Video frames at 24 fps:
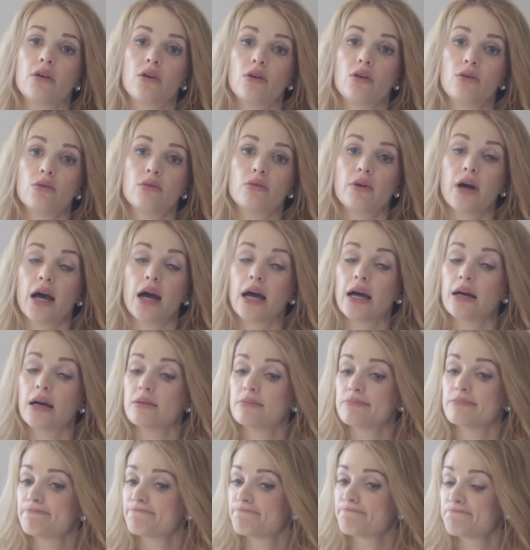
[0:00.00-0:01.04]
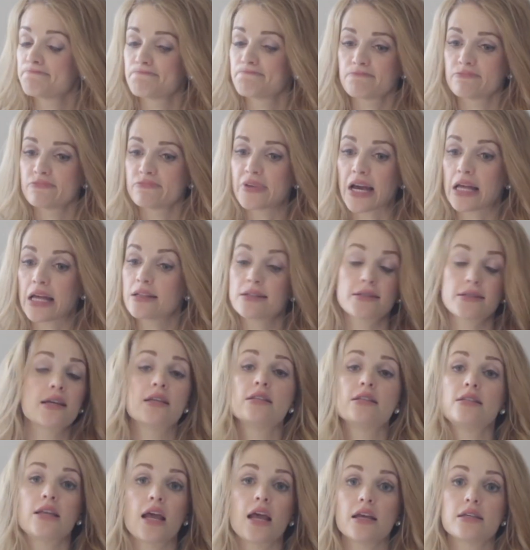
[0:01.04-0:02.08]
you,
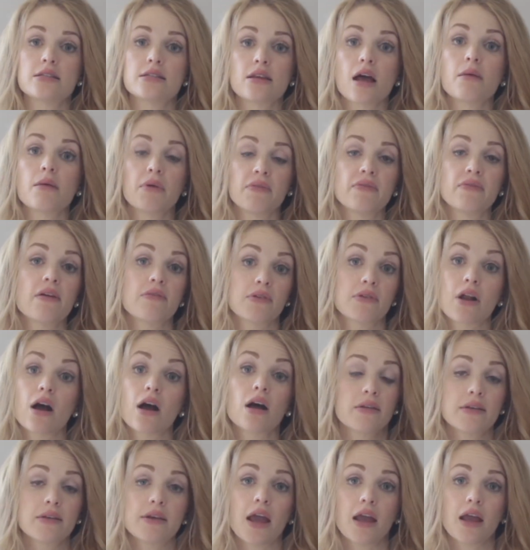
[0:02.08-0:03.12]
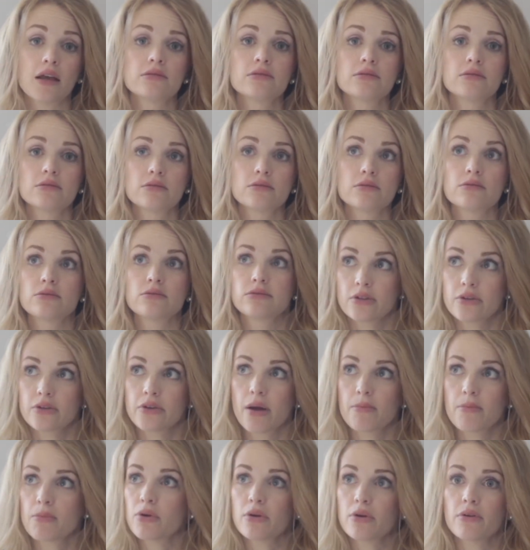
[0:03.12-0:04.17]
Valentine's Day is not my favorite holiday for a
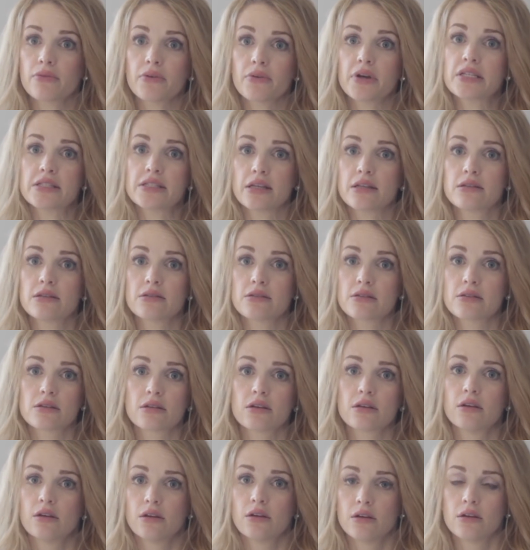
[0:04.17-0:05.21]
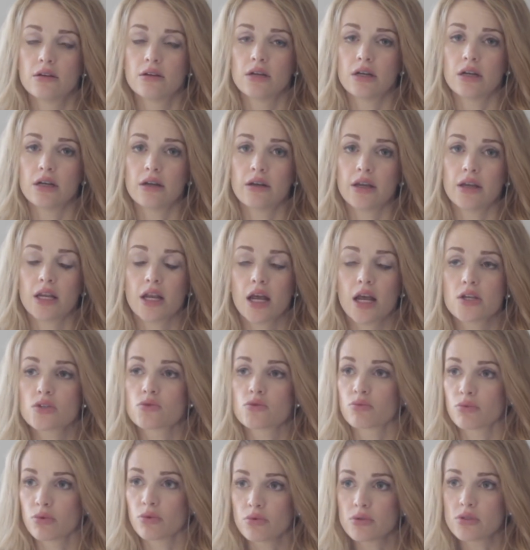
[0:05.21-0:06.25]
number of reasons. It
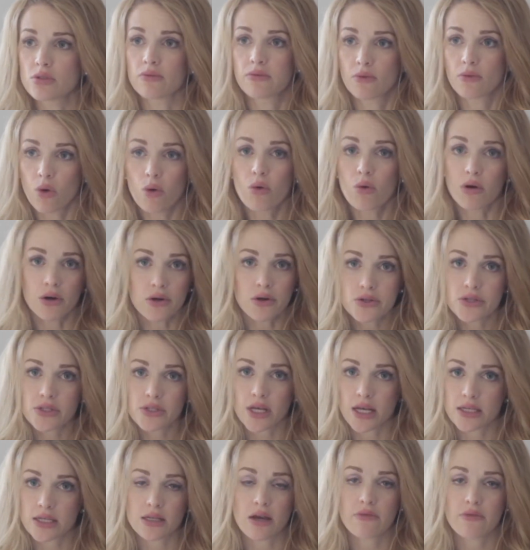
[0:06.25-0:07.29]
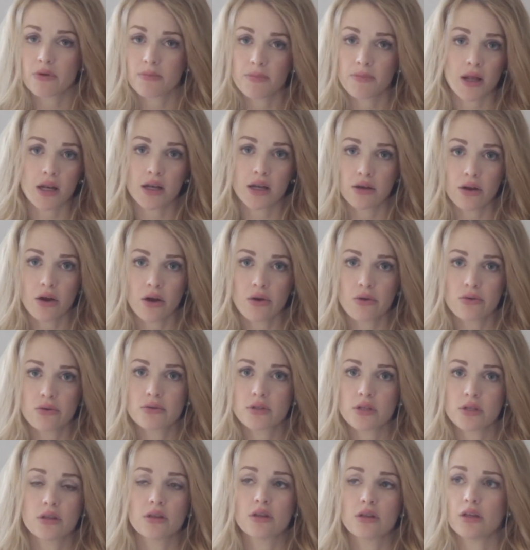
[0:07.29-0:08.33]
has roots, of course, as everybody
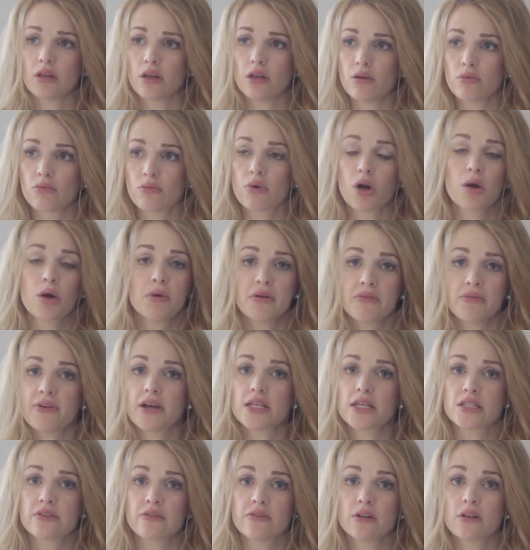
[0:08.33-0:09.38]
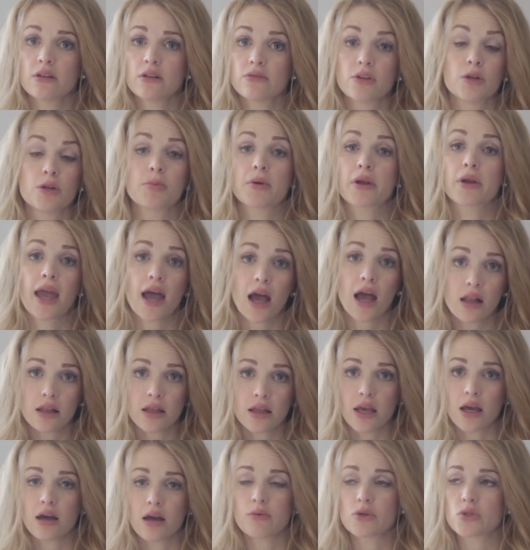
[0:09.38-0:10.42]
knows, in the Roman festival of
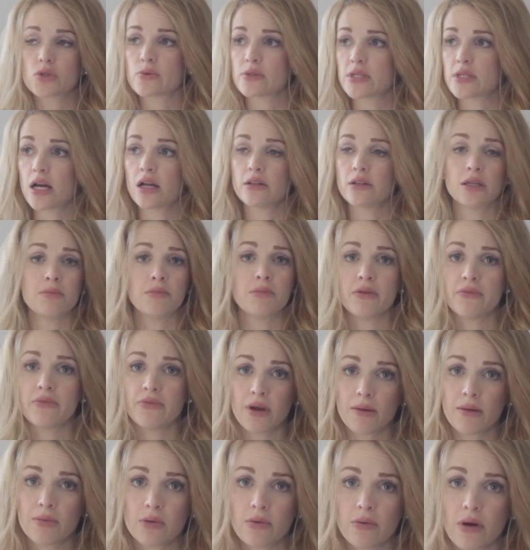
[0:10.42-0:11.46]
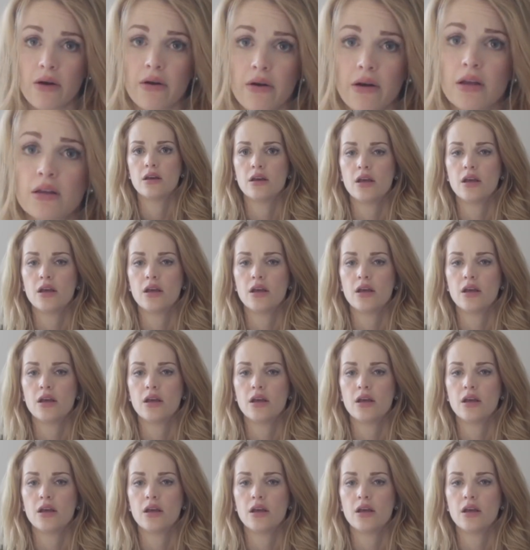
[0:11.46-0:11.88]
Lupercalia, which was held in mid-February.